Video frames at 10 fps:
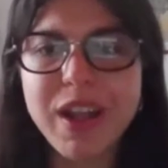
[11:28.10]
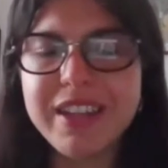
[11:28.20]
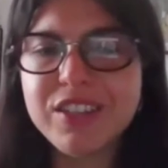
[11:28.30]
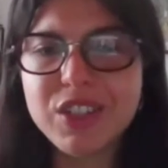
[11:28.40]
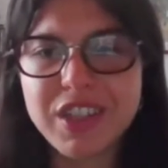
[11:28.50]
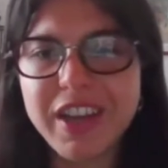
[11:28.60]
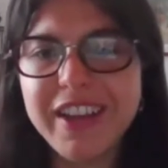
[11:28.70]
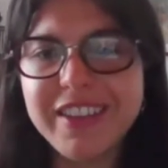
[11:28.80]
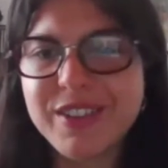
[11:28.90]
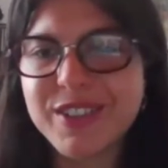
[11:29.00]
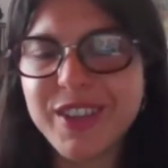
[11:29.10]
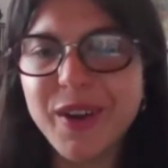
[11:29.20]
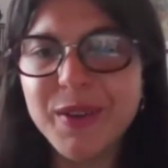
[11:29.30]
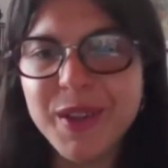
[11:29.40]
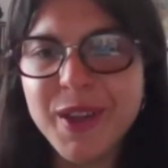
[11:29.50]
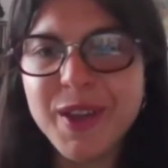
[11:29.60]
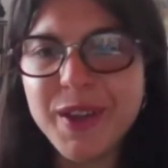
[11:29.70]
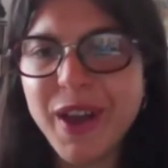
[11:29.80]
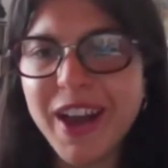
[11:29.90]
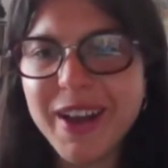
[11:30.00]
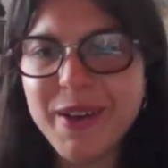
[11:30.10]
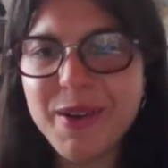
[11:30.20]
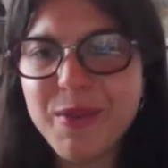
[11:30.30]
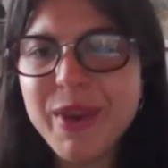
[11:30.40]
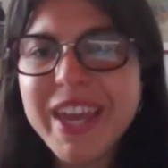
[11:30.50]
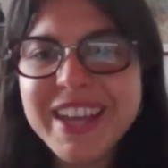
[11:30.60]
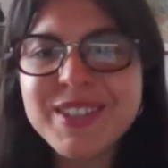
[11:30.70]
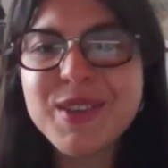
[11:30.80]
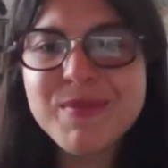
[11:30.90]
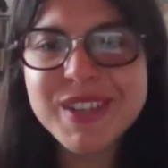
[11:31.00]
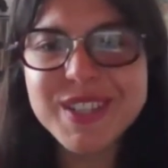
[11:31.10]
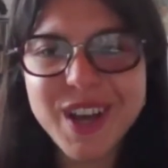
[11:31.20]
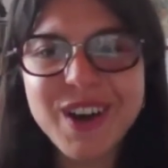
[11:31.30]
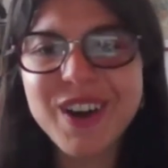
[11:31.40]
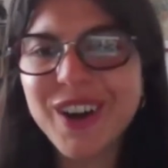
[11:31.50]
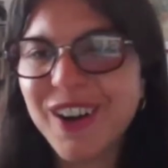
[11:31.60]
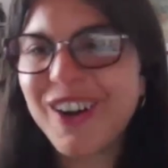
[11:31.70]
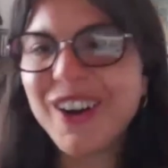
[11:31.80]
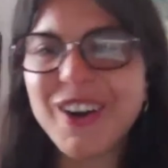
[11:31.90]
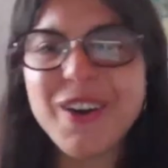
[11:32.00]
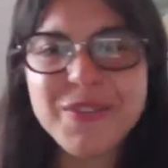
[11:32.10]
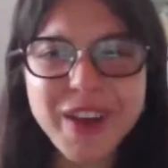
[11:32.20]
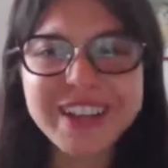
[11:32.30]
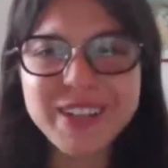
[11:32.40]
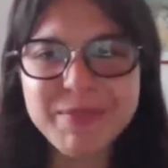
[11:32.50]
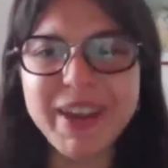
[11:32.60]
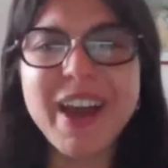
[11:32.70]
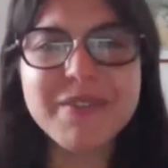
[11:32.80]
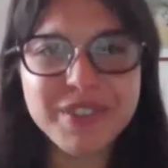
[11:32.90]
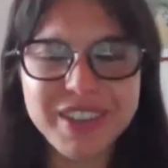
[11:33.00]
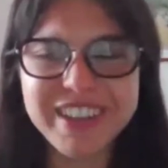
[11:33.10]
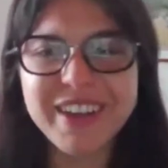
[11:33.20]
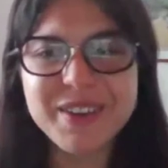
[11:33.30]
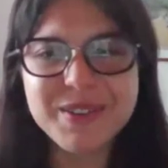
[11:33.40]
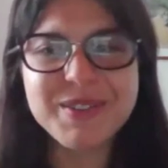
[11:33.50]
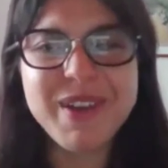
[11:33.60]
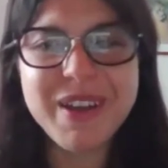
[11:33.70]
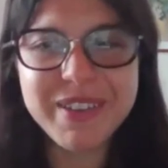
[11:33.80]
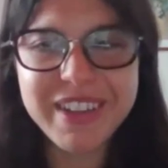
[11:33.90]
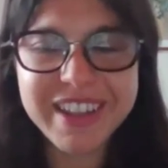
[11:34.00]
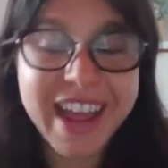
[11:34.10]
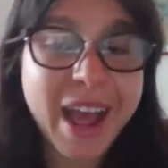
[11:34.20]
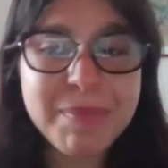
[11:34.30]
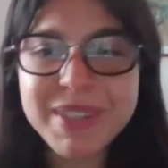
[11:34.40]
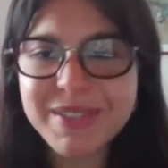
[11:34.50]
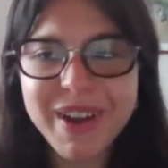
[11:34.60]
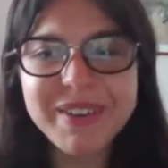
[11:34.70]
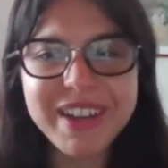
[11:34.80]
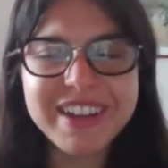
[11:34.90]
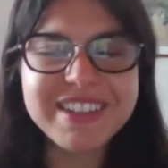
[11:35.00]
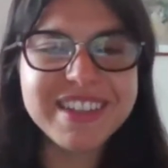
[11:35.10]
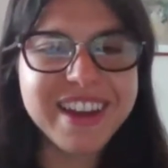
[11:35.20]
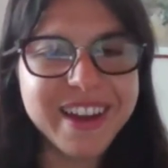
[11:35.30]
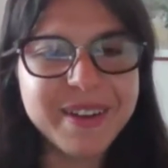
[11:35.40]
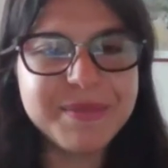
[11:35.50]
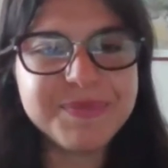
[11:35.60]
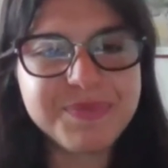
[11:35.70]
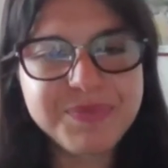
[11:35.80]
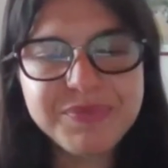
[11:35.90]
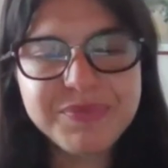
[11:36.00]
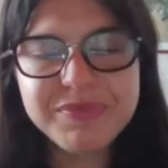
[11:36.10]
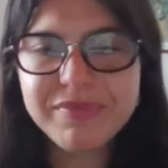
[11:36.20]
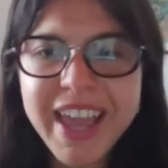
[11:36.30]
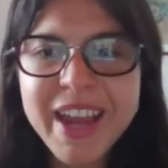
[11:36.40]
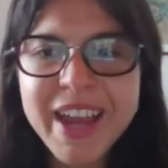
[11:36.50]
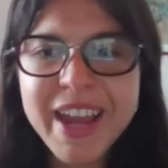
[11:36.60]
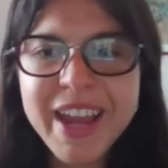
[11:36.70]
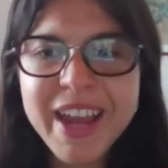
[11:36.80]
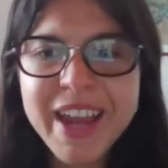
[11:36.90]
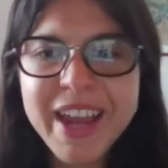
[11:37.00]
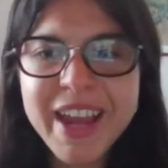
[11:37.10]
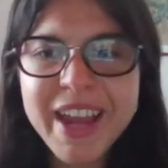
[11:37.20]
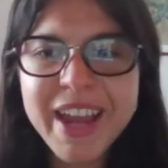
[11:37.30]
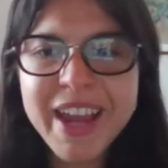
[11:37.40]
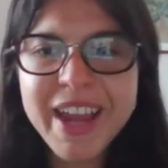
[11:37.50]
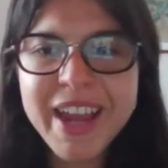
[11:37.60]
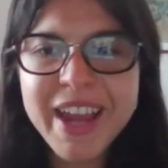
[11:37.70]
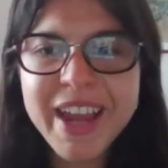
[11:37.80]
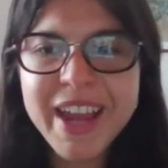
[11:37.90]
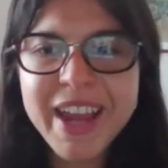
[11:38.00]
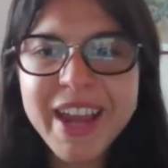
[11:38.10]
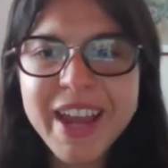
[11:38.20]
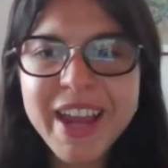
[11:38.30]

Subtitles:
as well. It's just that there's, you know, we as humans are affected by everything that goes around, that happens around us. And we're starting to learn more about it.